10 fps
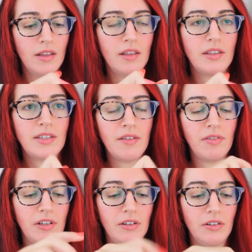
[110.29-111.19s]
Let's have
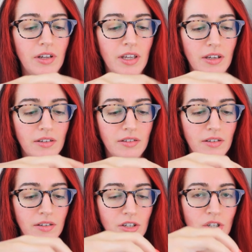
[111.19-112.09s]
a little look here.
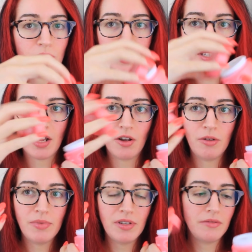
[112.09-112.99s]
Twist that
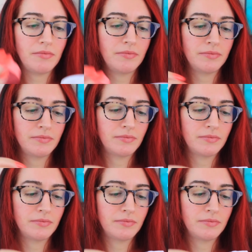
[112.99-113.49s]
open.